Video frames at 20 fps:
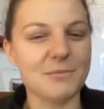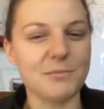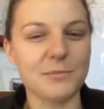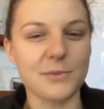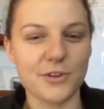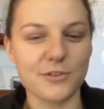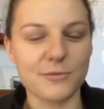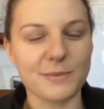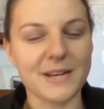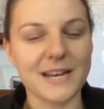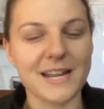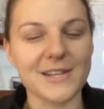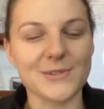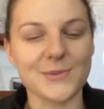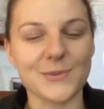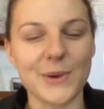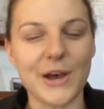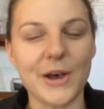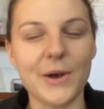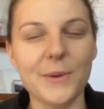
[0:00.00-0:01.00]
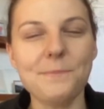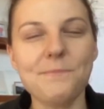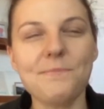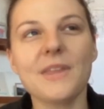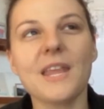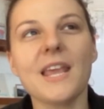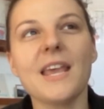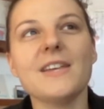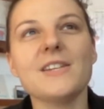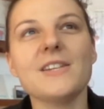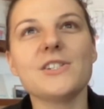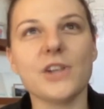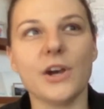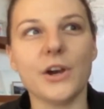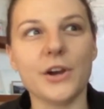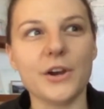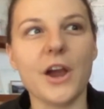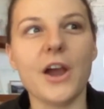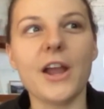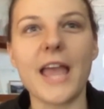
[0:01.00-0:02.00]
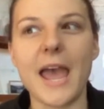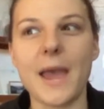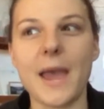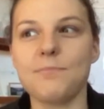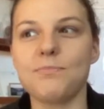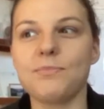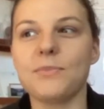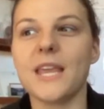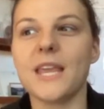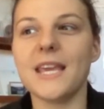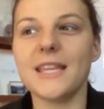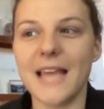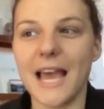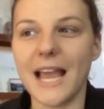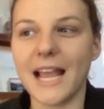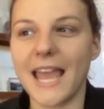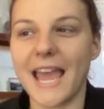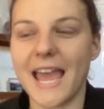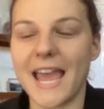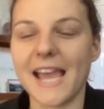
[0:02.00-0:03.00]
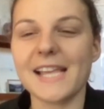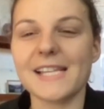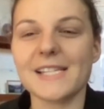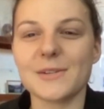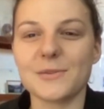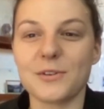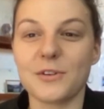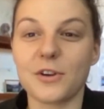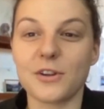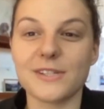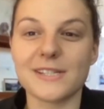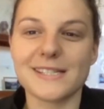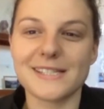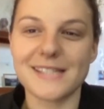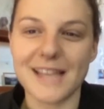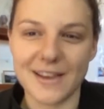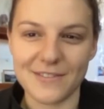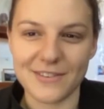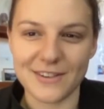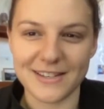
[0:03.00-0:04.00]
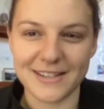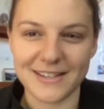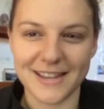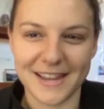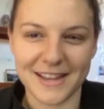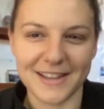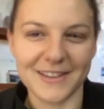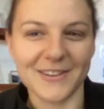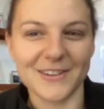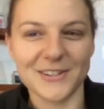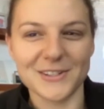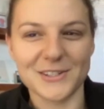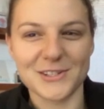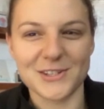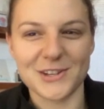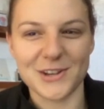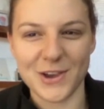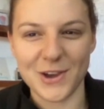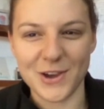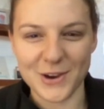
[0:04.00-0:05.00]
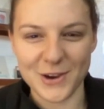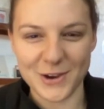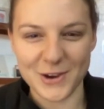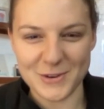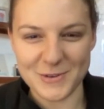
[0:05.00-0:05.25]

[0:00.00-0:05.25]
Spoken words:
and movement as well. So, okay, in that case, we've got 7 kilos to go.